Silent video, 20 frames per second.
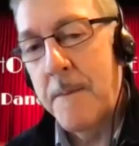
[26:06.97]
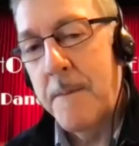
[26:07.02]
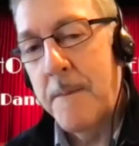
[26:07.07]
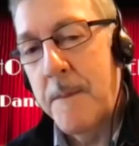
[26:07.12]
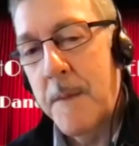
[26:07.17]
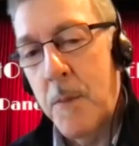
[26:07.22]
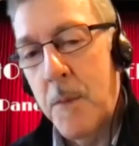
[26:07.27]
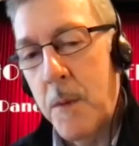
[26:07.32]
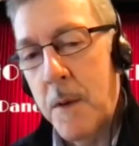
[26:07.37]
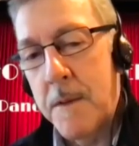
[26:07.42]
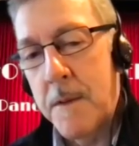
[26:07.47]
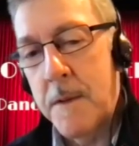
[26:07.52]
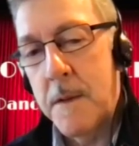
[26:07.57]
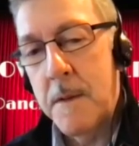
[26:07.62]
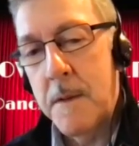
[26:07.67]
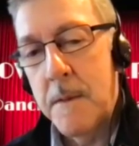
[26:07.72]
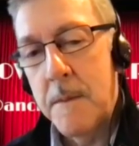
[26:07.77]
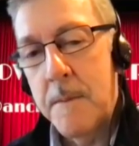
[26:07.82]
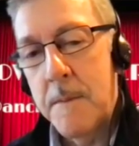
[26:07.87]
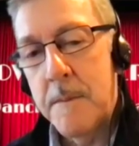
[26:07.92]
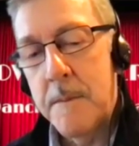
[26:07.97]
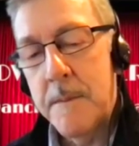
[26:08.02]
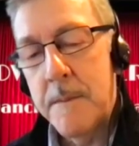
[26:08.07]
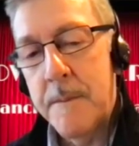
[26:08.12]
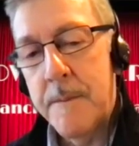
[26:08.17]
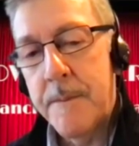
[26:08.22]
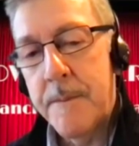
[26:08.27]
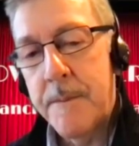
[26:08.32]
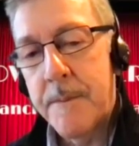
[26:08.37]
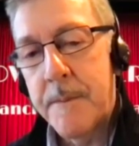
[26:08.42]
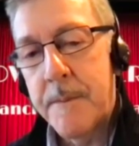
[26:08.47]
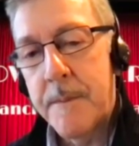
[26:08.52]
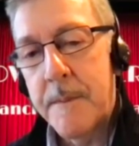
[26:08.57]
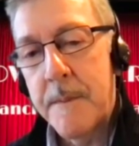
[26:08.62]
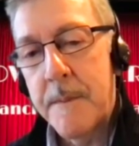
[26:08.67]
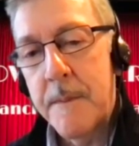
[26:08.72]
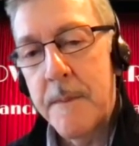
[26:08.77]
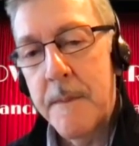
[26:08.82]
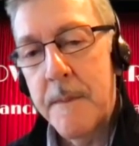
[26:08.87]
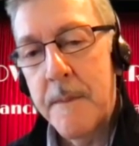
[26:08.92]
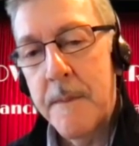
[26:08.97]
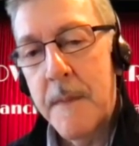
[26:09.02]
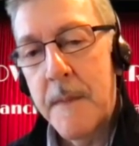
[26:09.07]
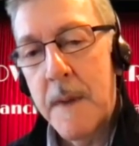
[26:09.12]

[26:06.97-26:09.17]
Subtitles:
From the north, you had Chips